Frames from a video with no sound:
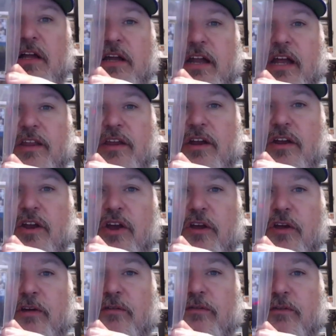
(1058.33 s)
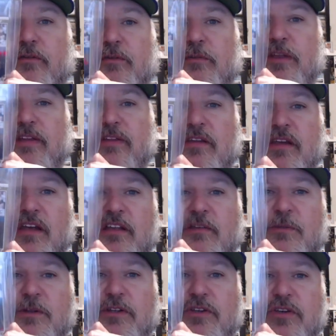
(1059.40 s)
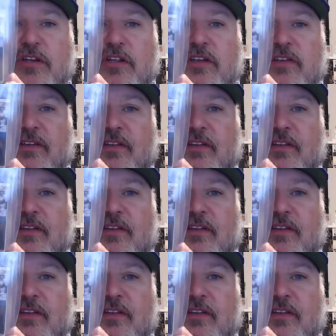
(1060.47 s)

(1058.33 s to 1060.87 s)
Now, they're known for miscuts, but you can just